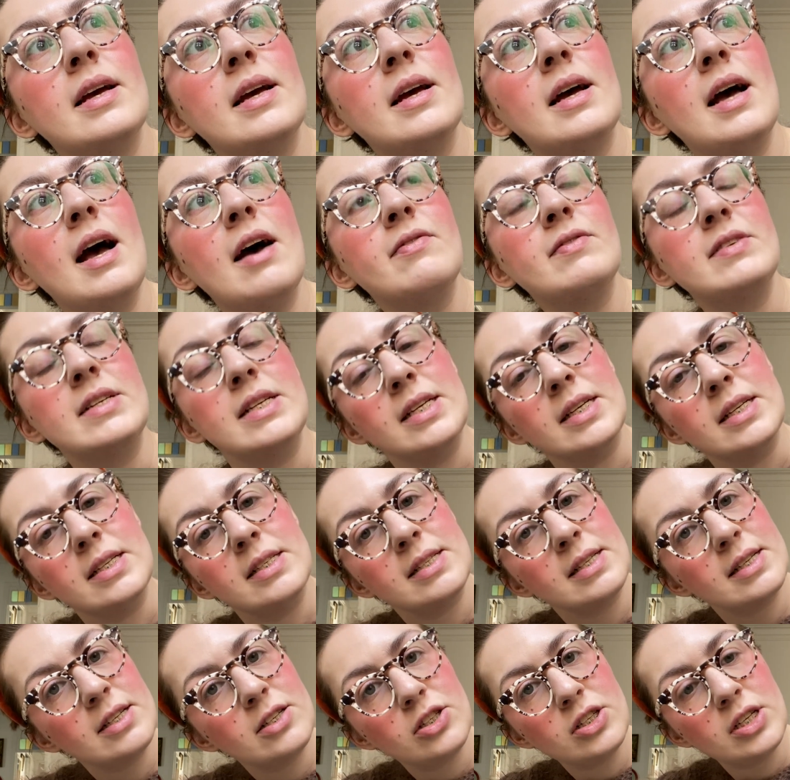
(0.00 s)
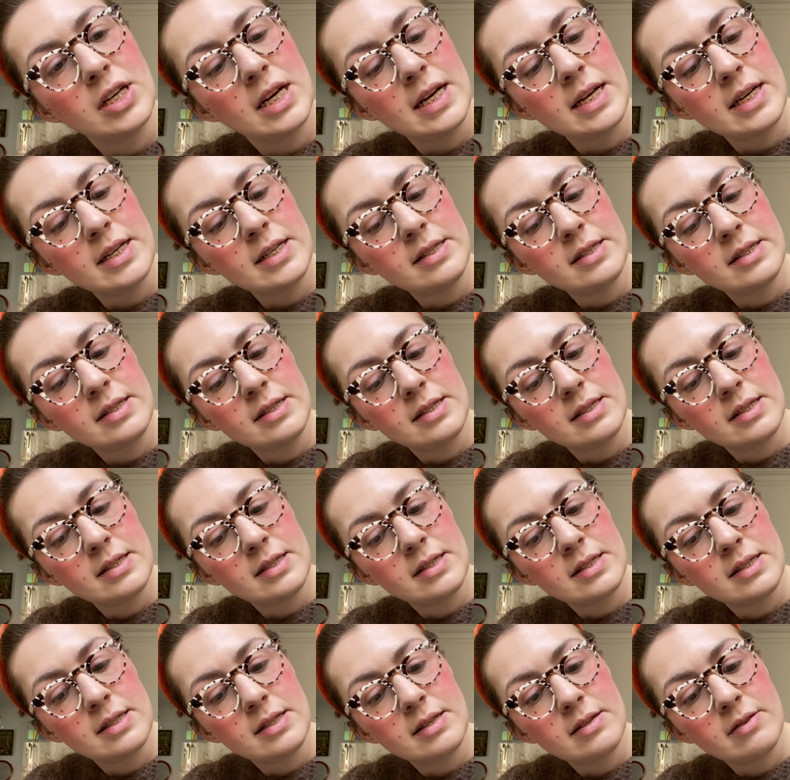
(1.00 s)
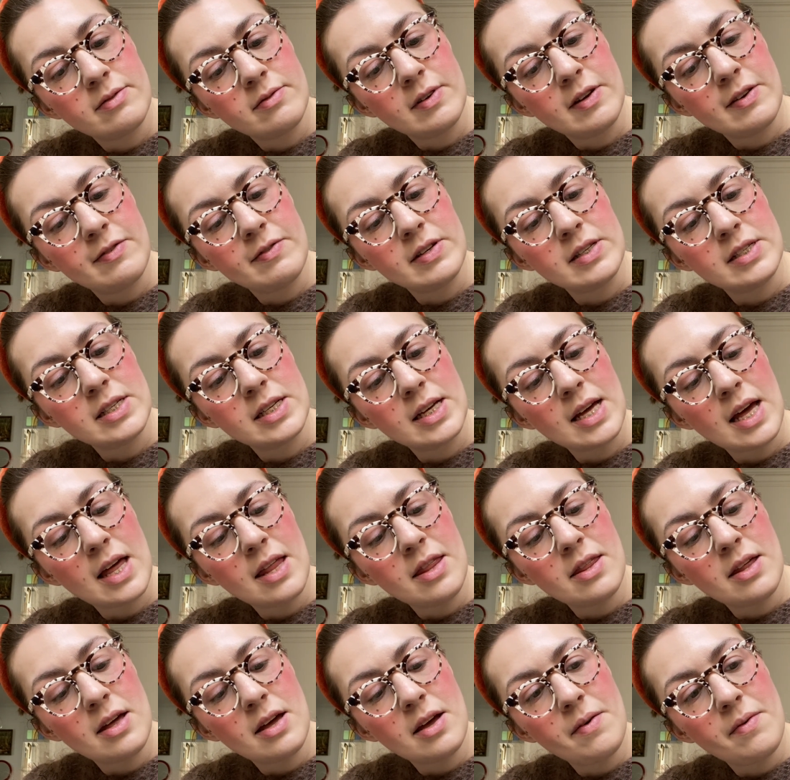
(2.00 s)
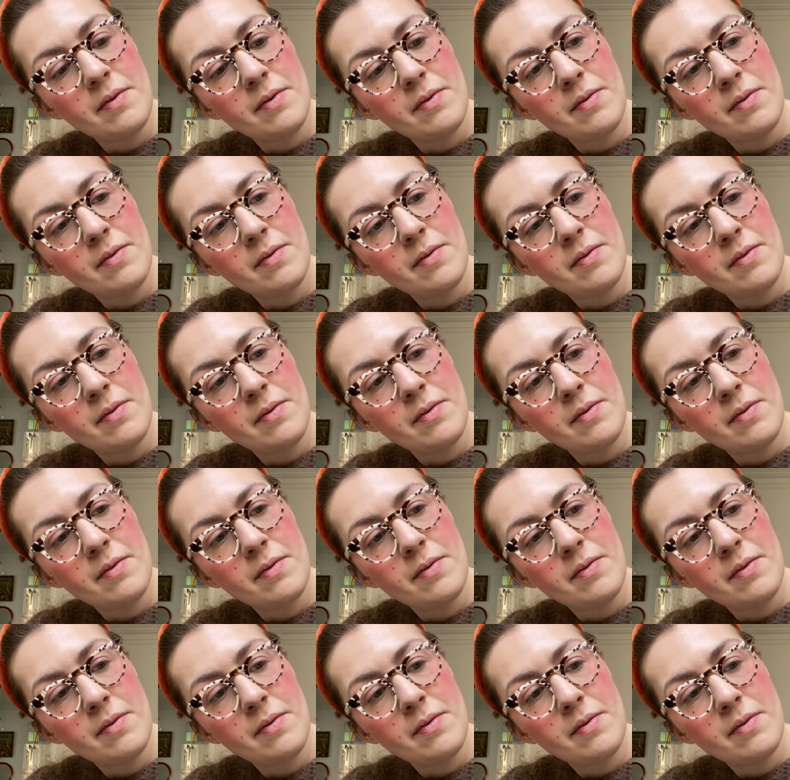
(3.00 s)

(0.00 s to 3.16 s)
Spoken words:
After 6 years living together,